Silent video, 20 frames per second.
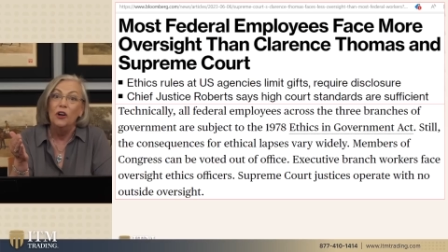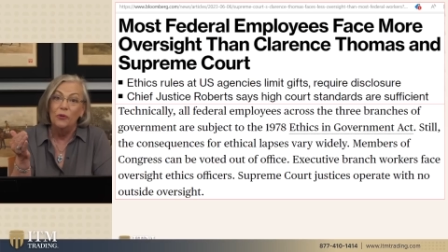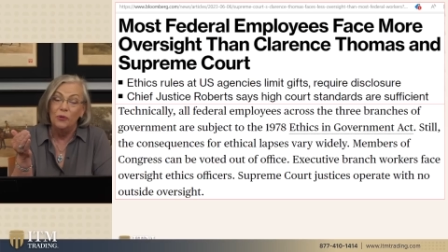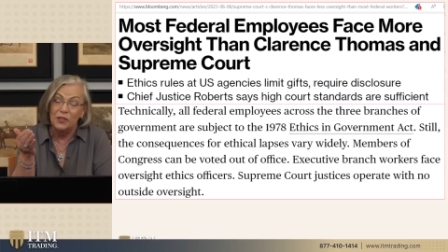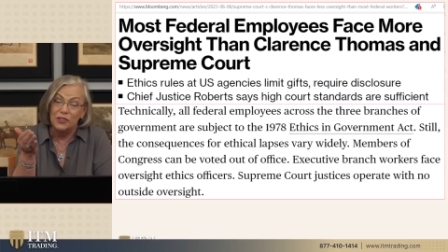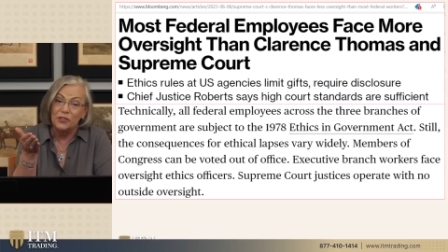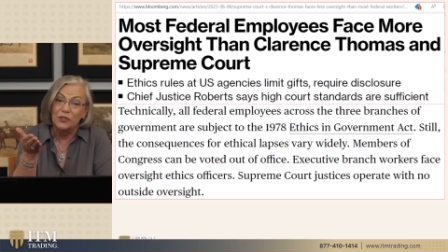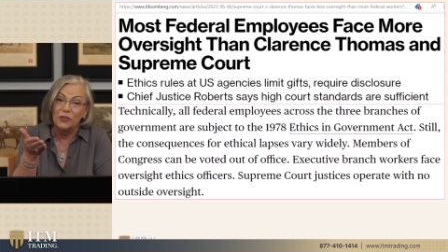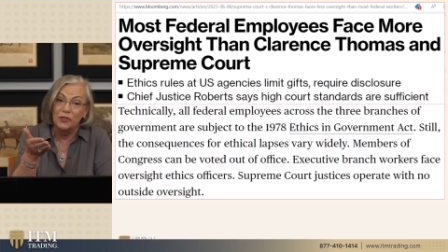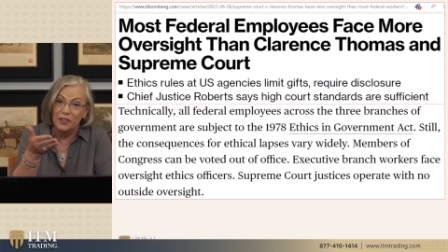
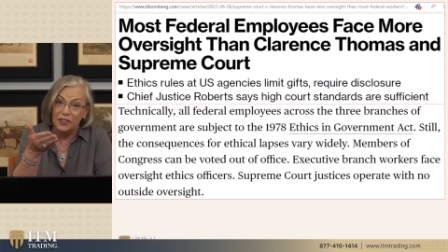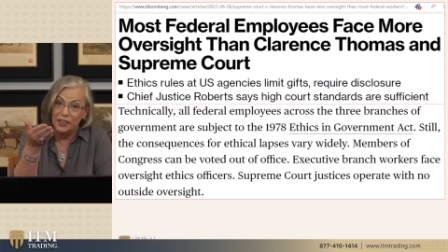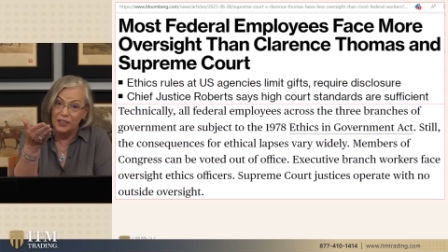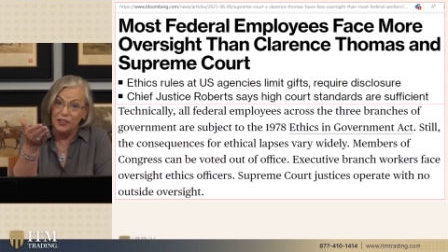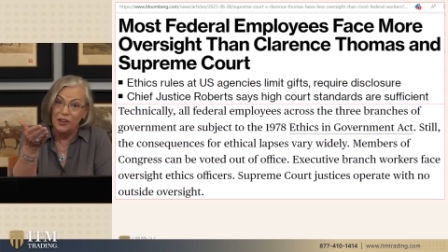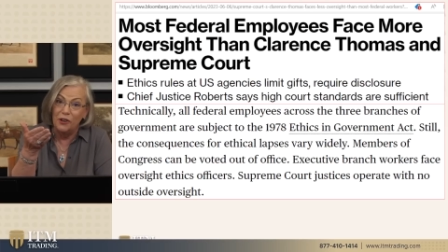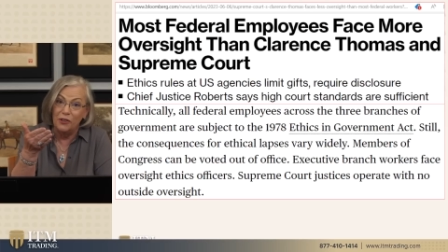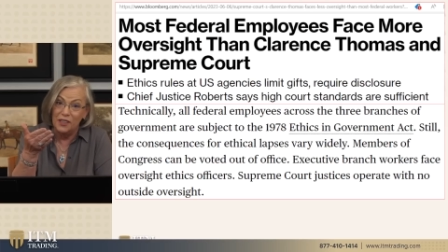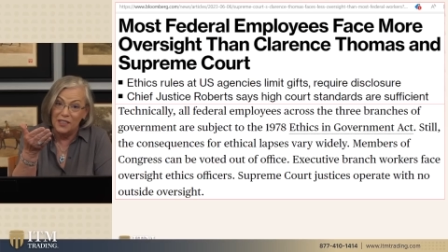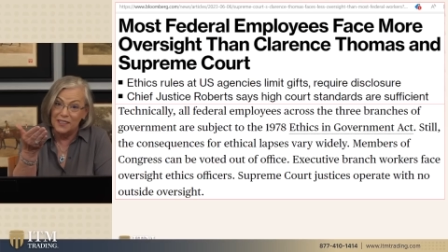We certainly
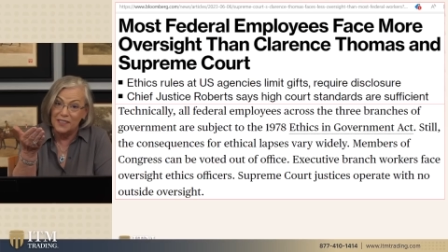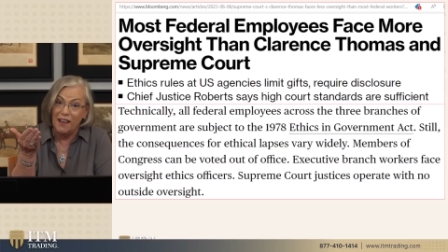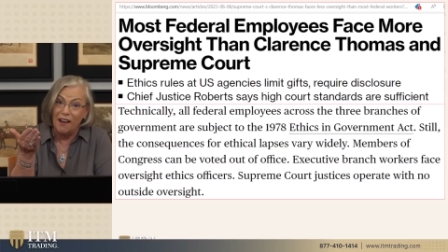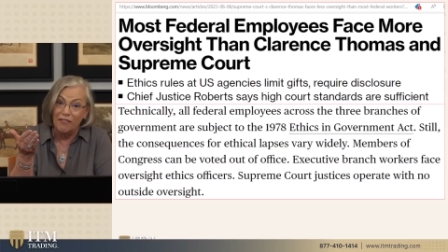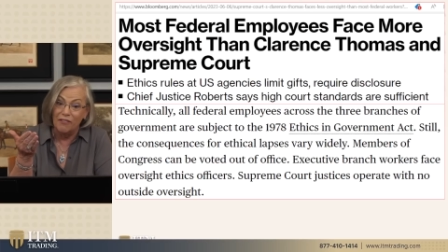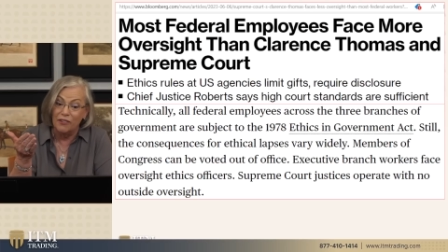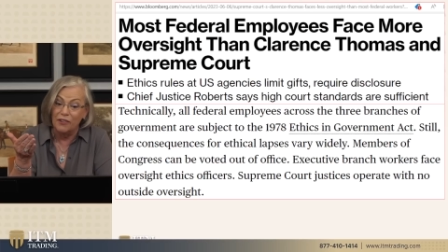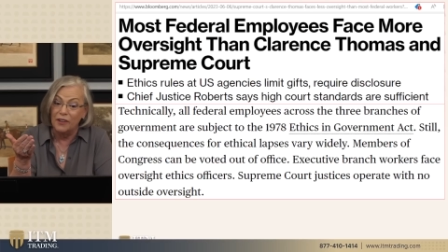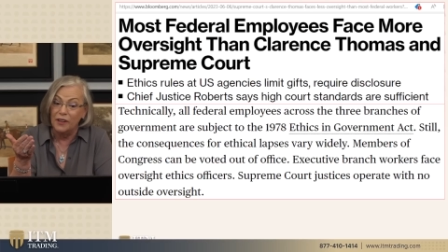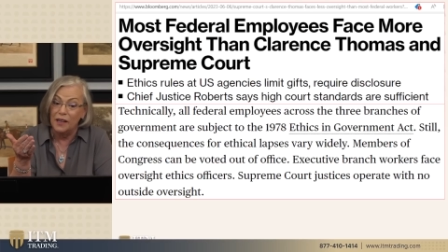know these
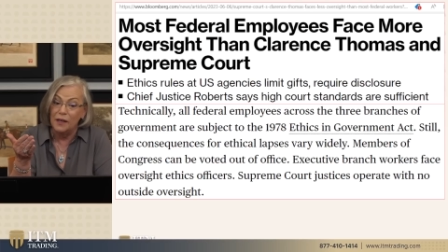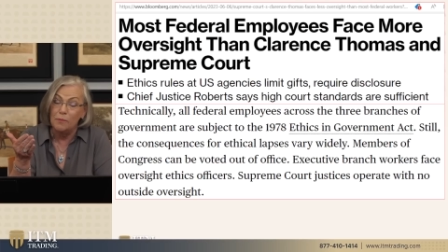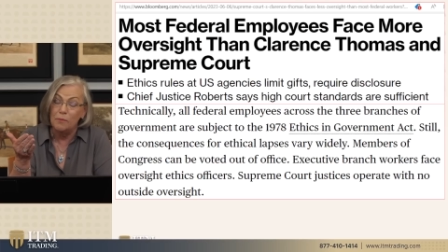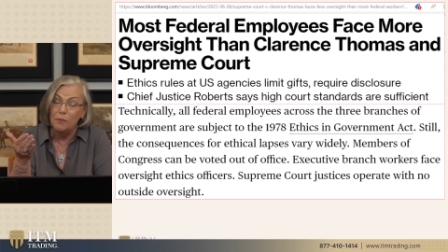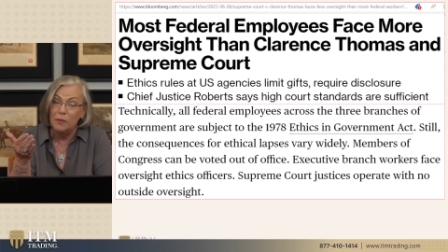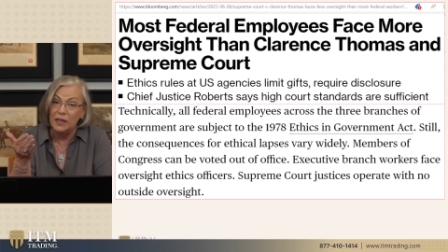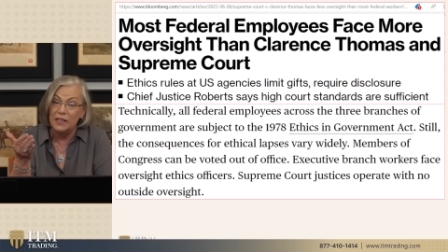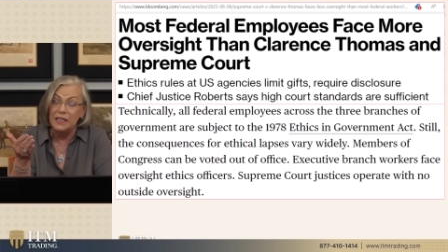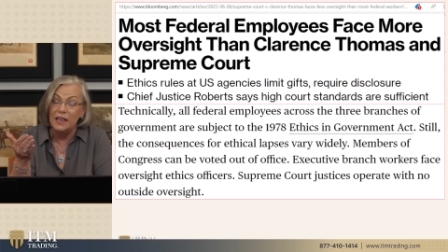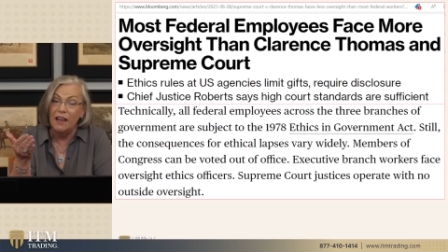government
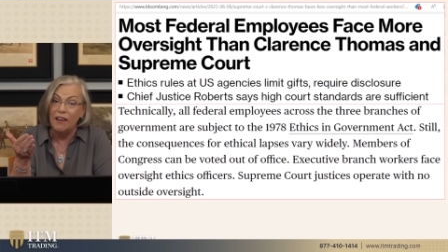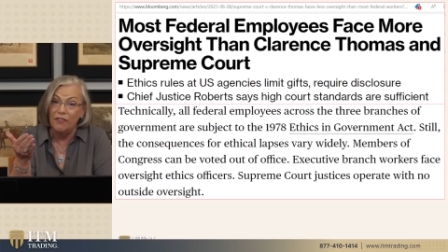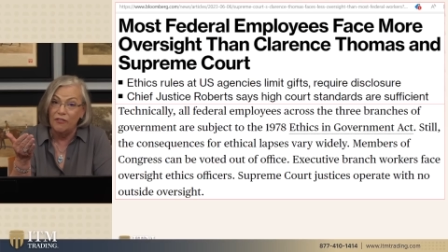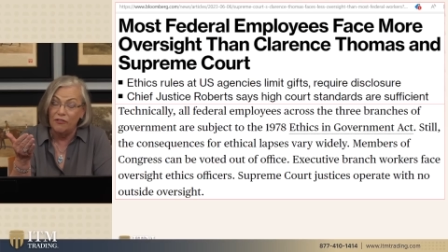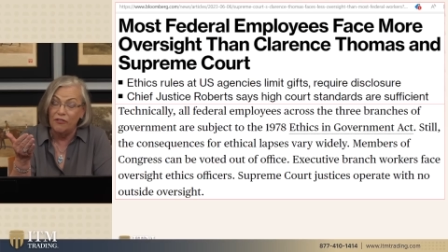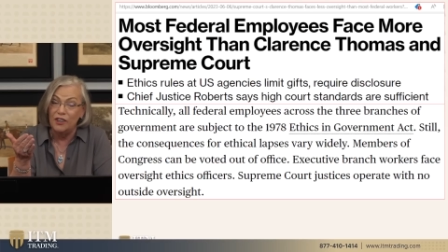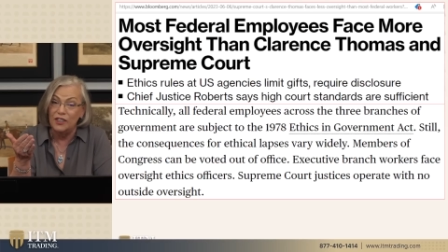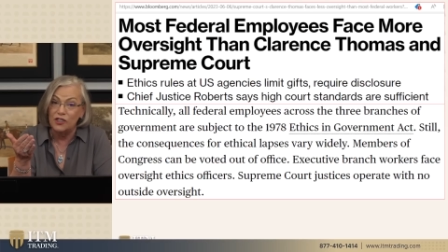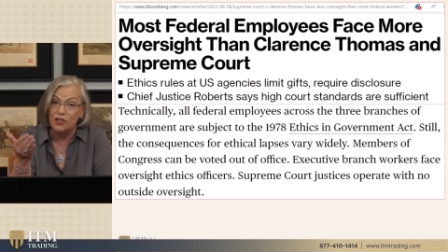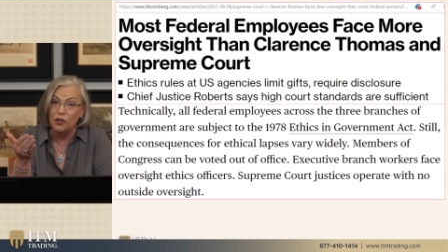
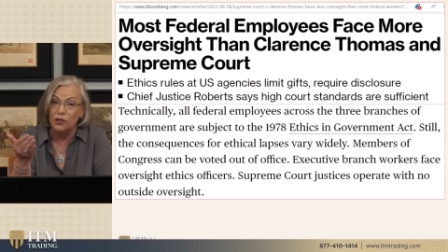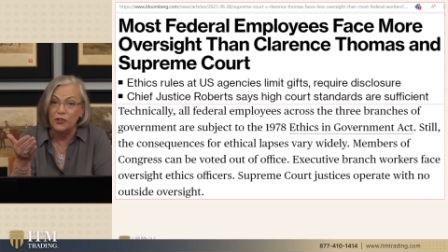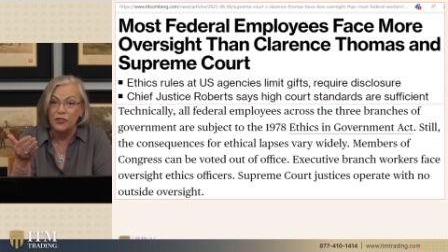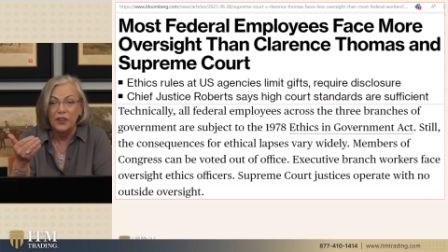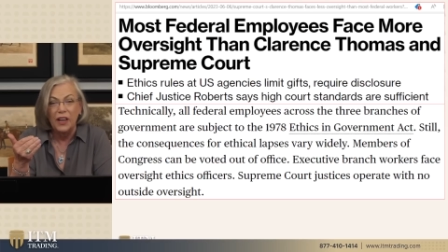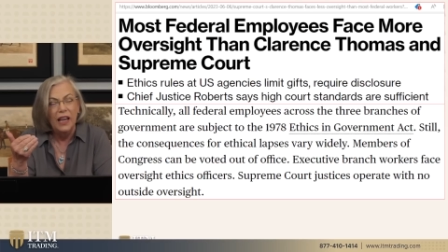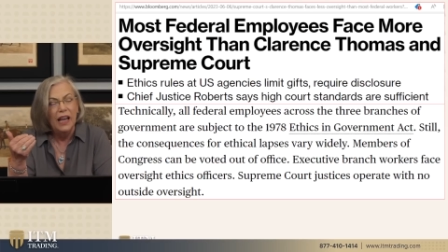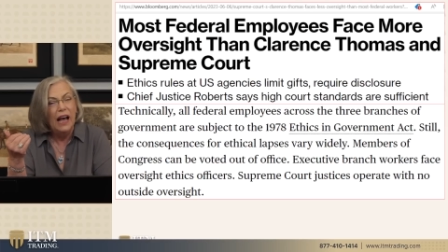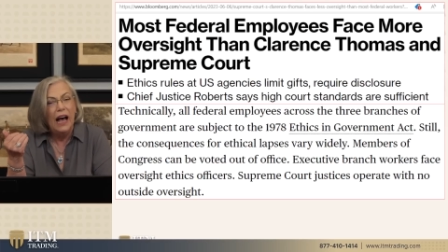officials.